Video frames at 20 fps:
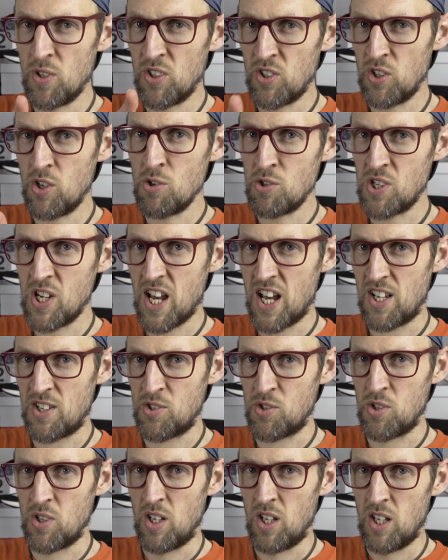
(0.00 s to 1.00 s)

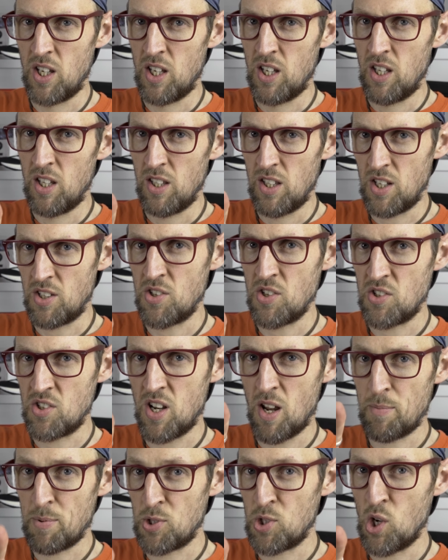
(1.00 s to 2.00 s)
enthusiasts, this is
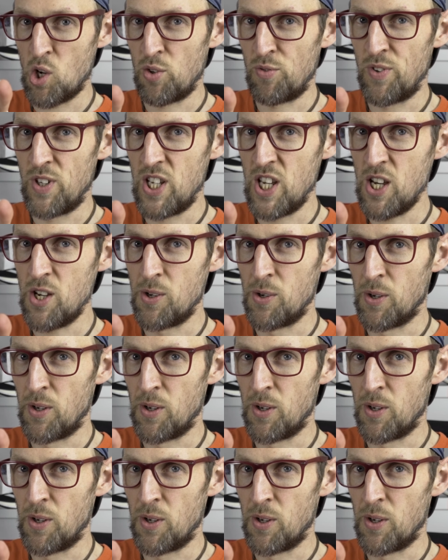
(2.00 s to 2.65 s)
an episode for you.